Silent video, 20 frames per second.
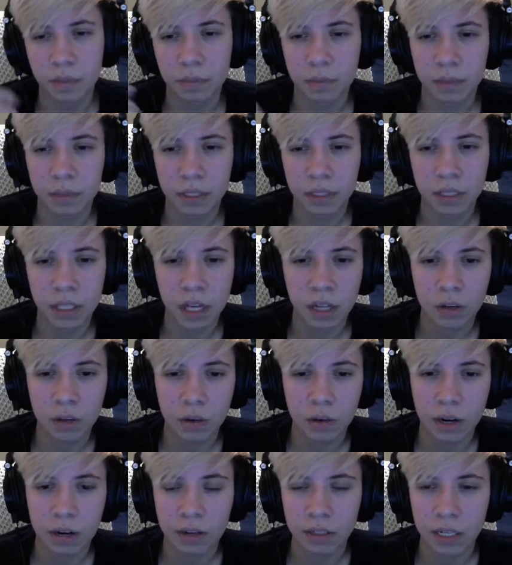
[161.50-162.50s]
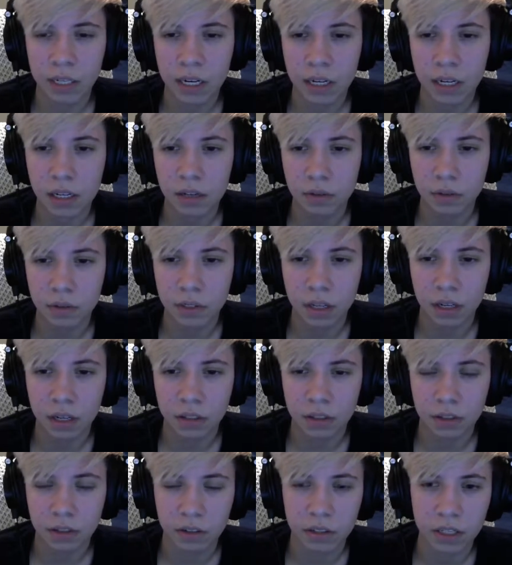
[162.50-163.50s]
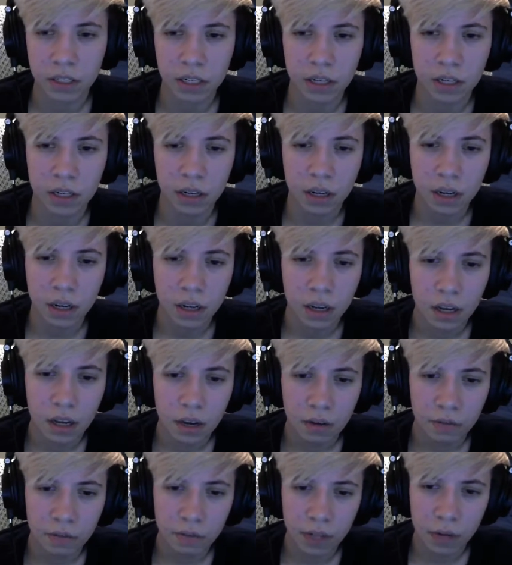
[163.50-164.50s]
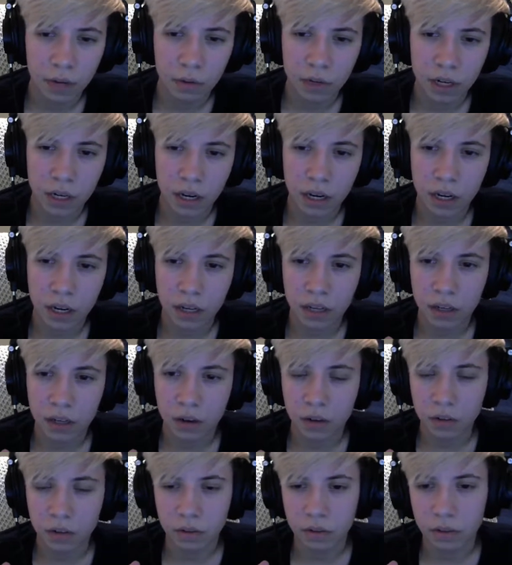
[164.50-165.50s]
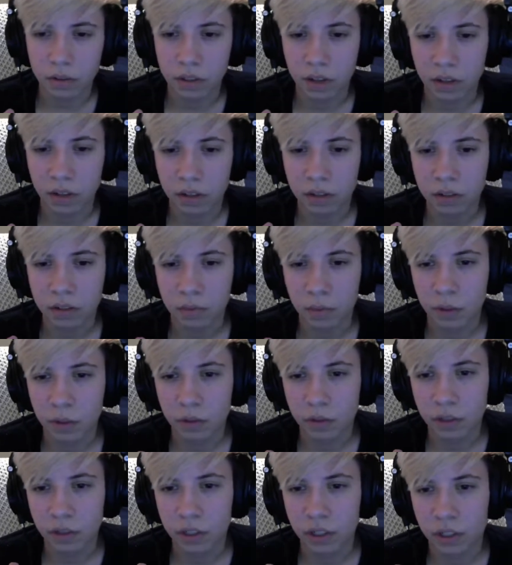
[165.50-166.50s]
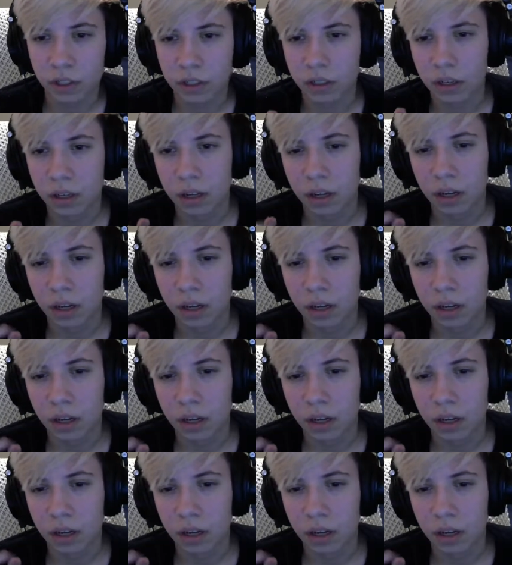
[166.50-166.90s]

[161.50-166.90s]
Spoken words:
yellow-haired lady who sucks, Larcene, Flower Guy also sucks, Merlucia,